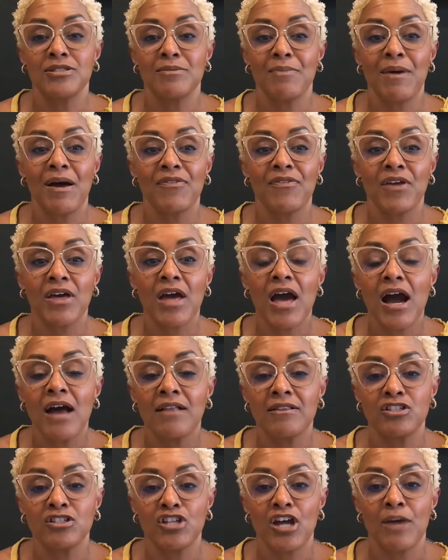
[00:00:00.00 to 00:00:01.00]
about the
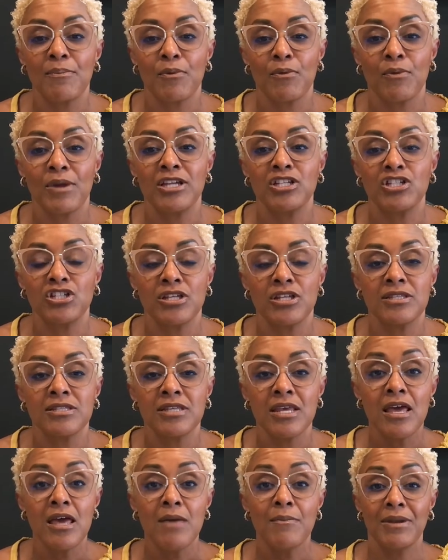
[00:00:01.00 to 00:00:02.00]
college operations,
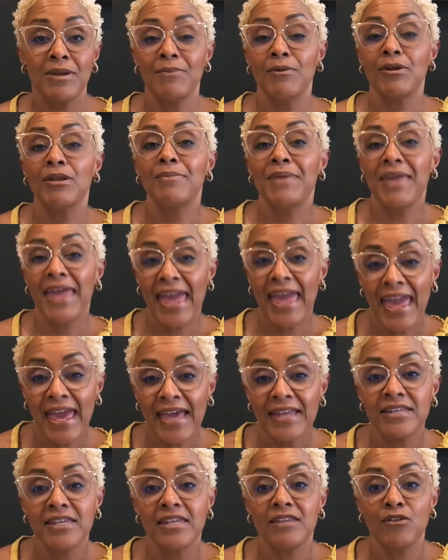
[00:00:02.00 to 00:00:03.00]
but I'm going to be
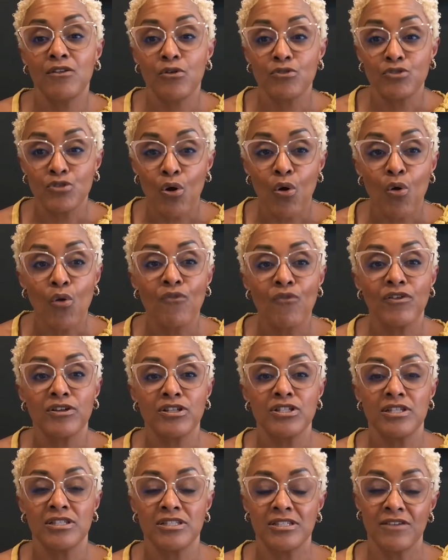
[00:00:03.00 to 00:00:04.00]
handing those over
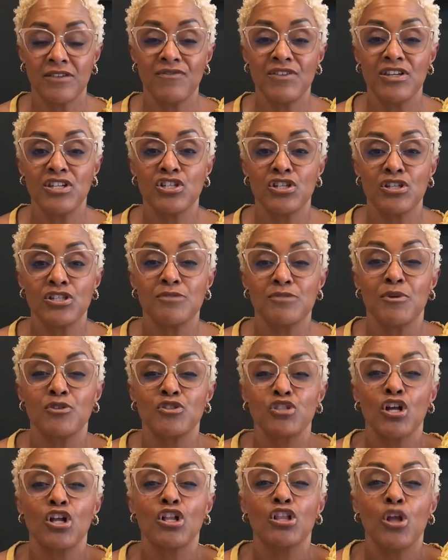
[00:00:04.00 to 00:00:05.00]
to the divisions
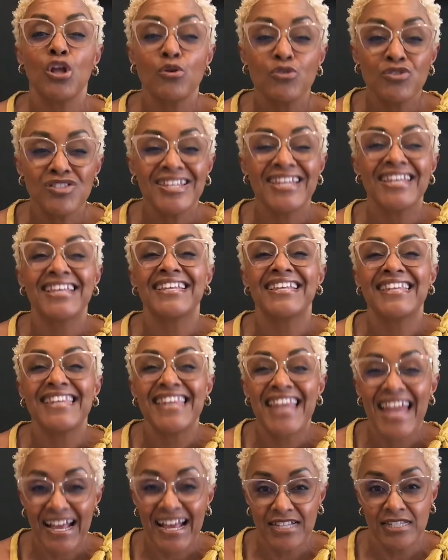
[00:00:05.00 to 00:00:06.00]
most closely
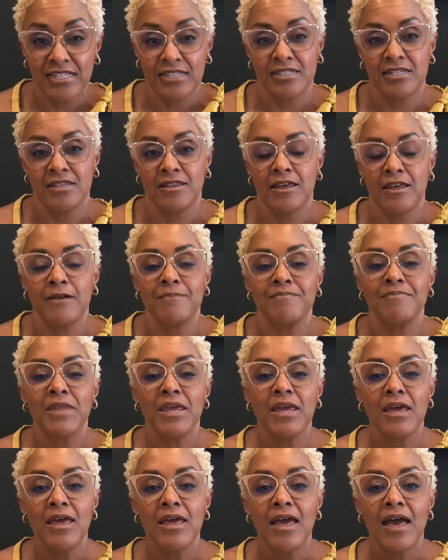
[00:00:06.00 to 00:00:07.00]
connected to them.
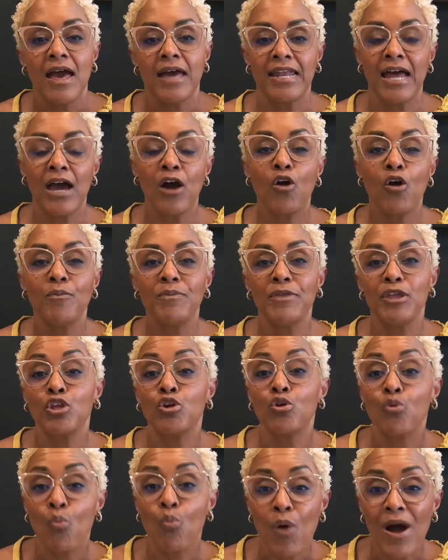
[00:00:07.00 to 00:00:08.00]
And I hope that
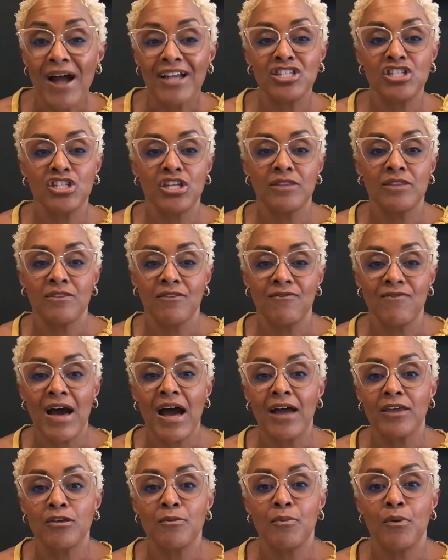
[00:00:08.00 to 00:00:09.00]
you're watching the
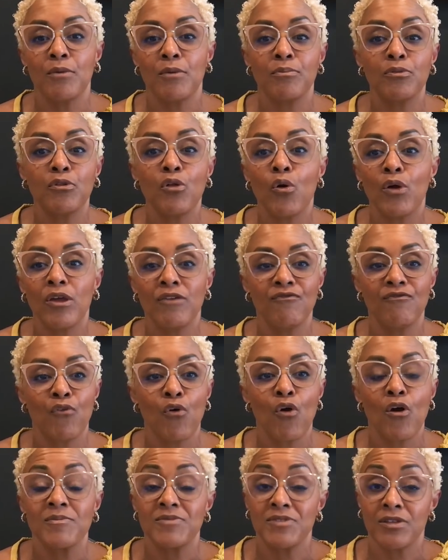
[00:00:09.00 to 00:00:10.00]
valuable employee
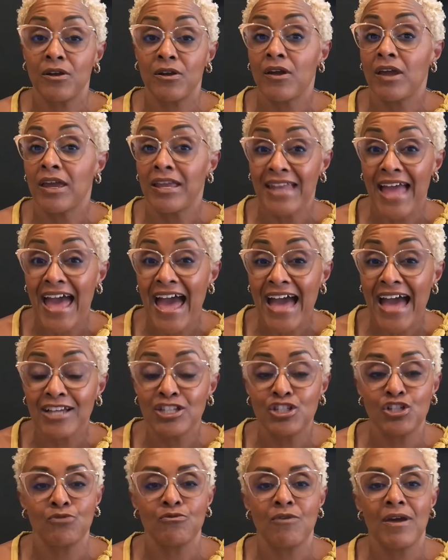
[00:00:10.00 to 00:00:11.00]
forums that are in
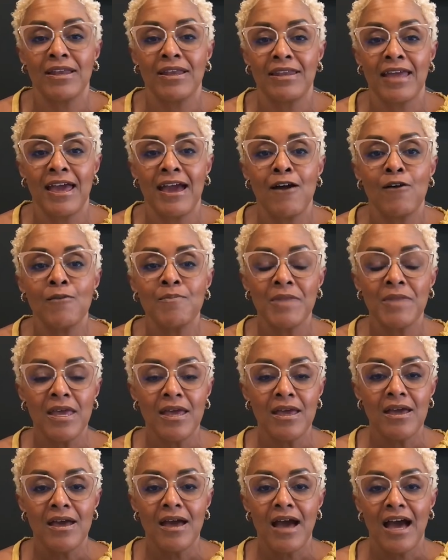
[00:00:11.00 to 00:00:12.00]
action right now.
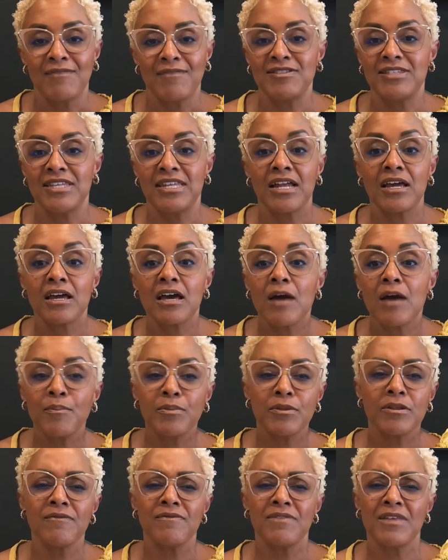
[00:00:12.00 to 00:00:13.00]
I've seen a
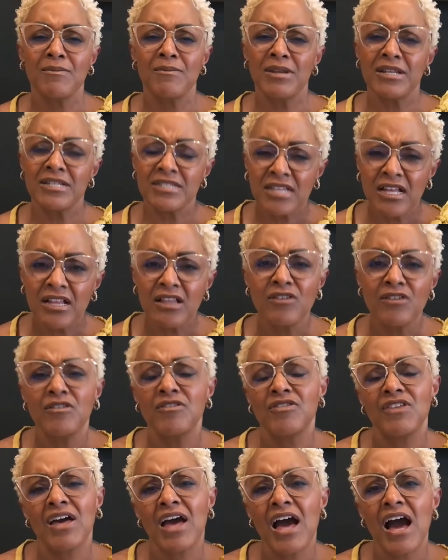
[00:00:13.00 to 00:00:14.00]
couple of them, and it's clear that
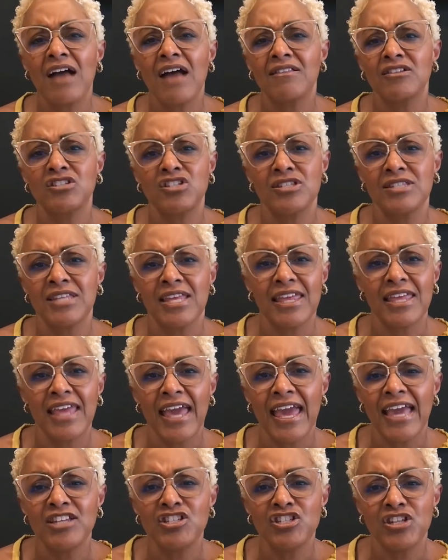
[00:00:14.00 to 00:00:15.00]
the college is
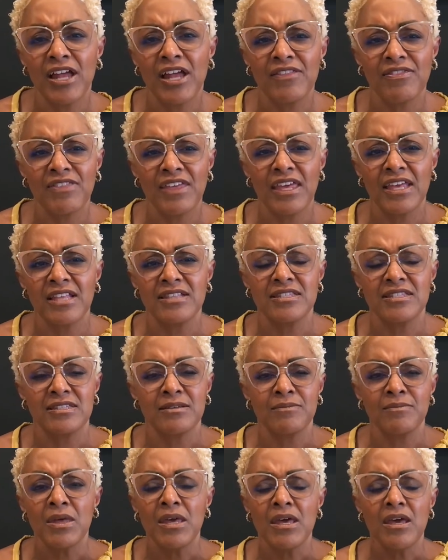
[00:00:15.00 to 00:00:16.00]
engaging, I think, in
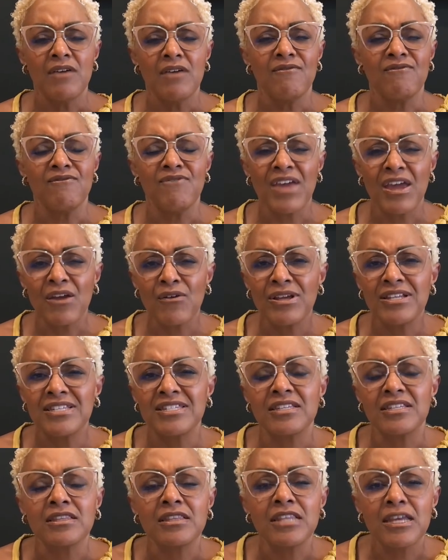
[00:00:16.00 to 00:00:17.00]
some very
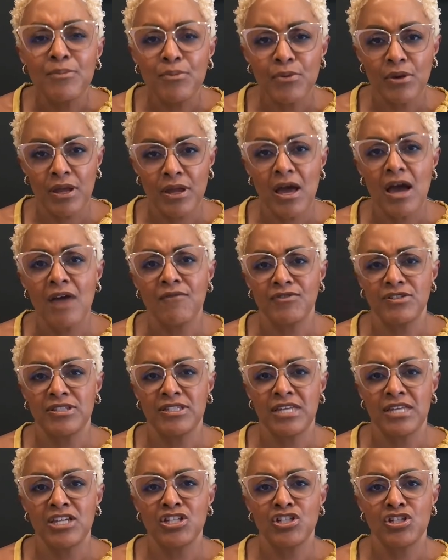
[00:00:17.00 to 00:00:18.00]
deliberate
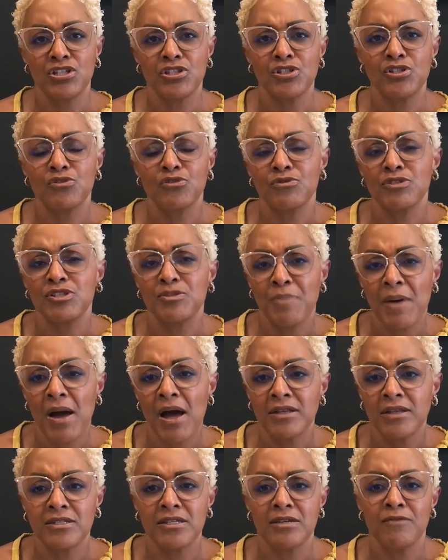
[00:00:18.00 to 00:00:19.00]
conversations to
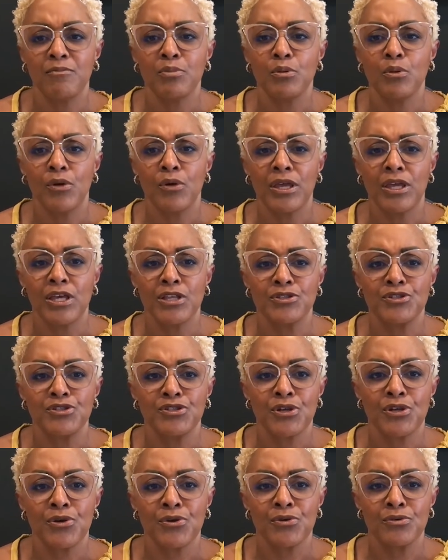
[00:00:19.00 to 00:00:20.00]
respond to employee
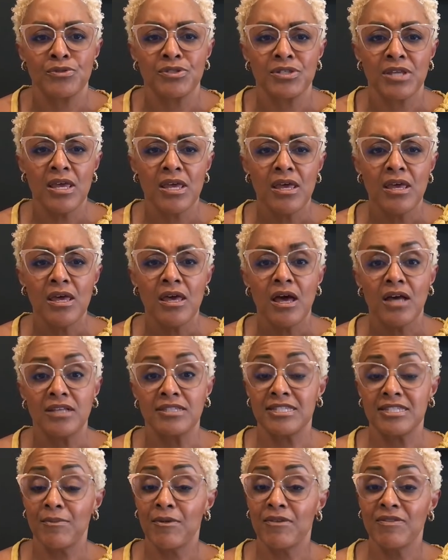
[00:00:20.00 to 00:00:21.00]
concerns. Uh,
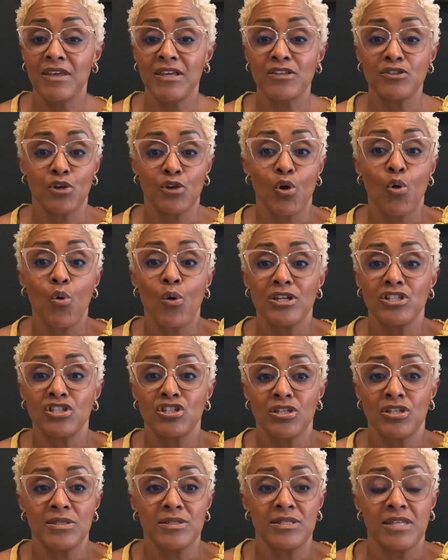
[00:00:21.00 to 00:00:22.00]
some of these are
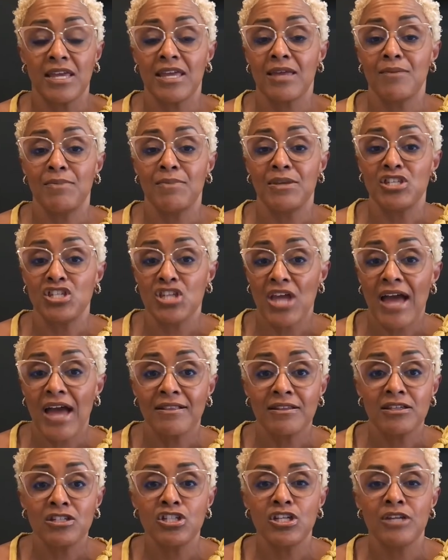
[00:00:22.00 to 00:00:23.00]
questions that can be
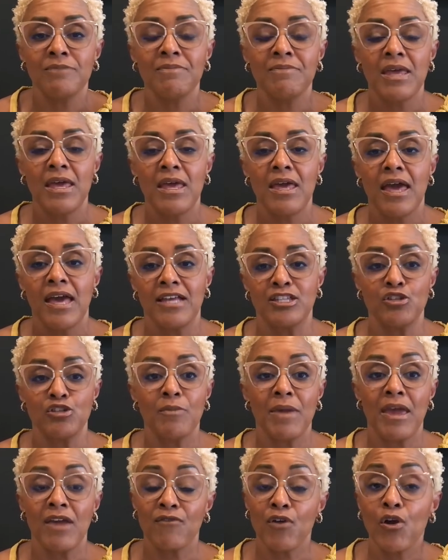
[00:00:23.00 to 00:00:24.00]
challenging, as you
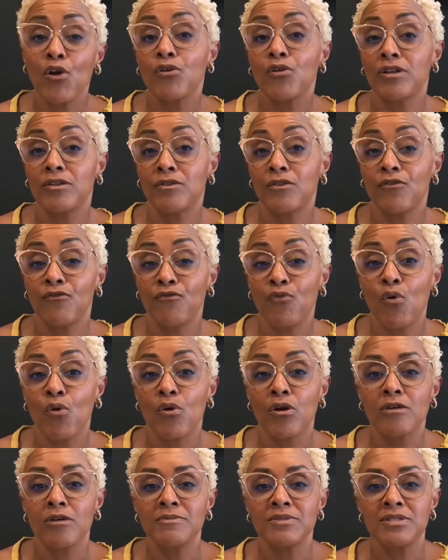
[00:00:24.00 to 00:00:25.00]
may have heard in the
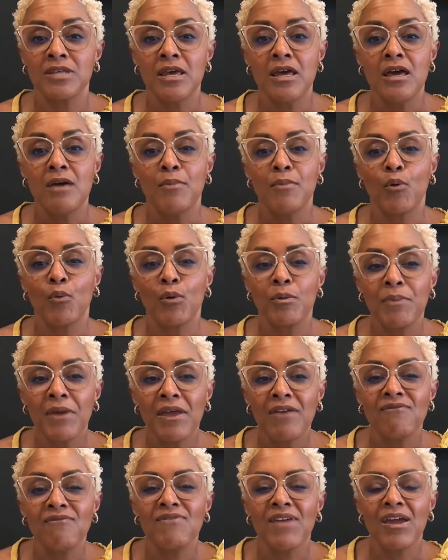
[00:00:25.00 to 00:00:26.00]
forums, but we're
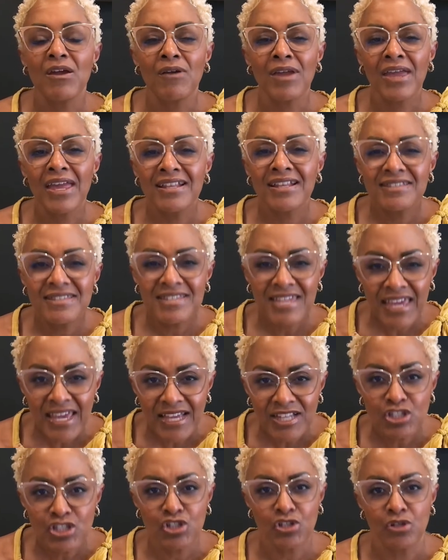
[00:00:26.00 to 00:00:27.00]
being very
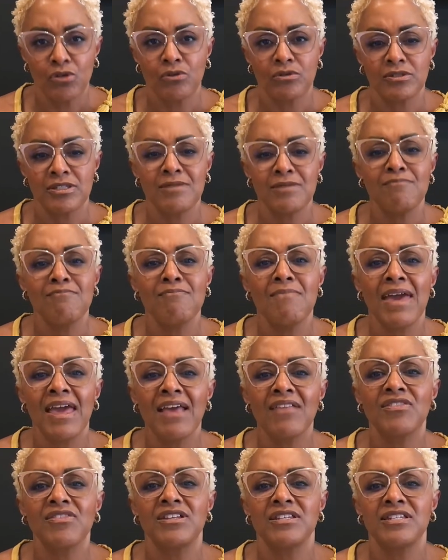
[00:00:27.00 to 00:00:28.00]
intentional to
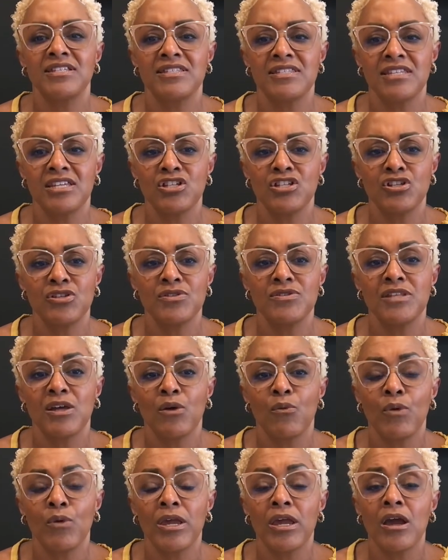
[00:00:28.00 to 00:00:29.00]
make the decisions that
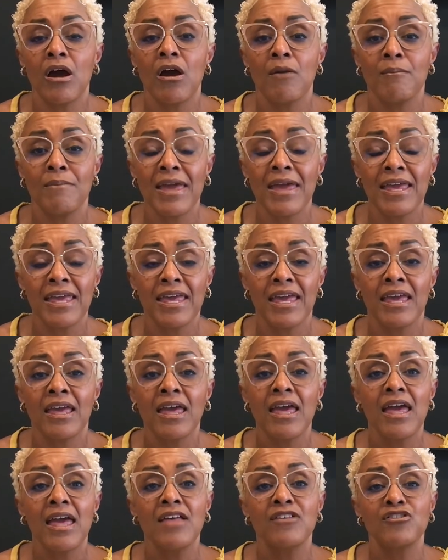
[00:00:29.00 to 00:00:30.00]
we are making
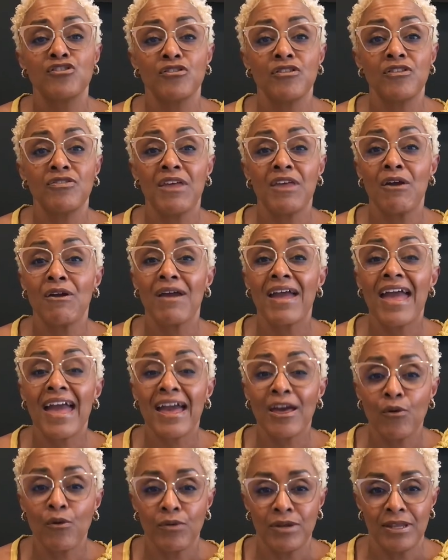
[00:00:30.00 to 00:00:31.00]
so that they're
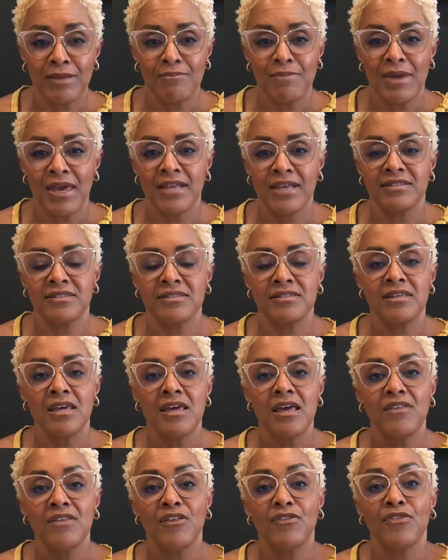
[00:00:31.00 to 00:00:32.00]
equity based,
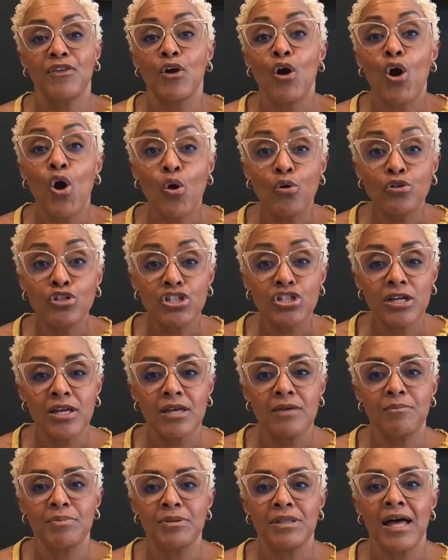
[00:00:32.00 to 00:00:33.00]
that they're OSHA
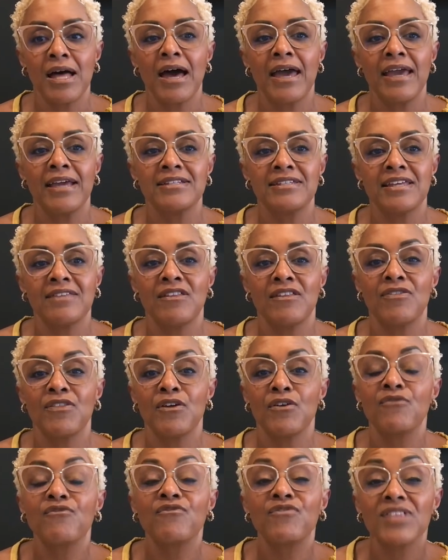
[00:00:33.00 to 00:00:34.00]
compliant, and that they're
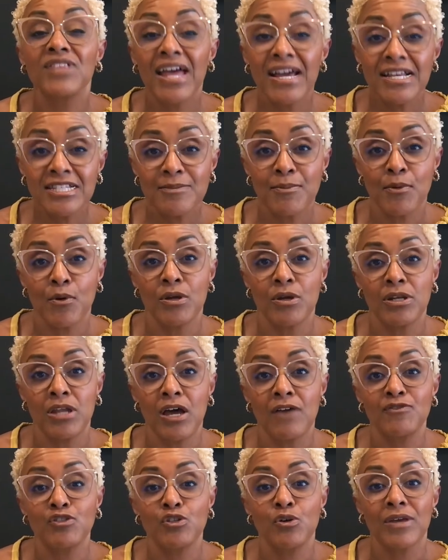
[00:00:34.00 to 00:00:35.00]
flexible
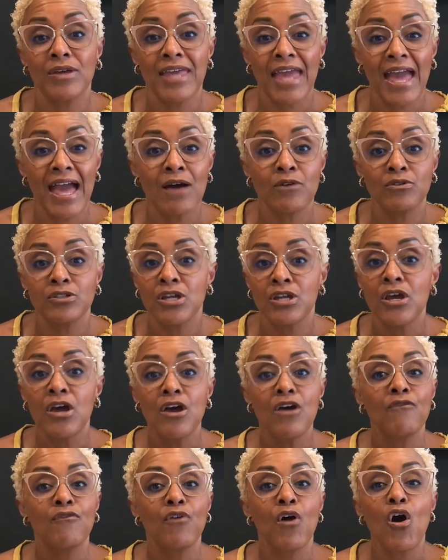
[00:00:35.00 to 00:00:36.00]
enough to account
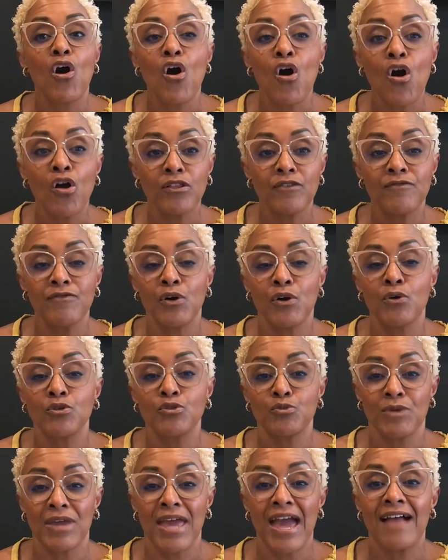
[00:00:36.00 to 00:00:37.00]
for all of those
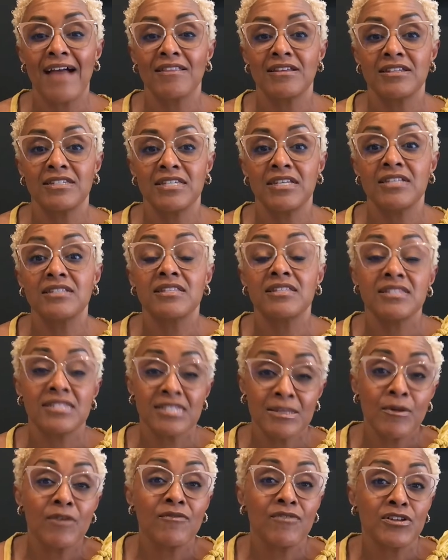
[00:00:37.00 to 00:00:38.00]
realities that
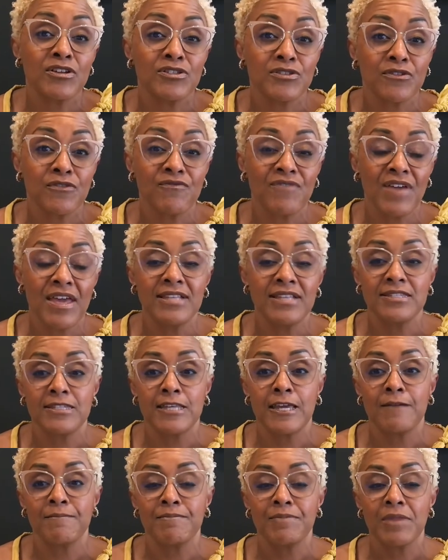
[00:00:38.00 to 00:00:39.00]
some of us are
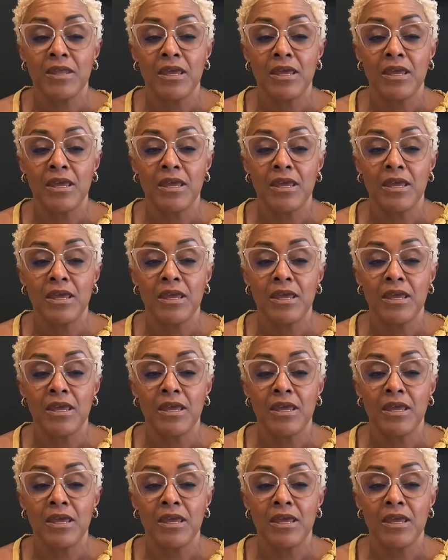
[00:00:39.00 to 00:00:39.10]
facing.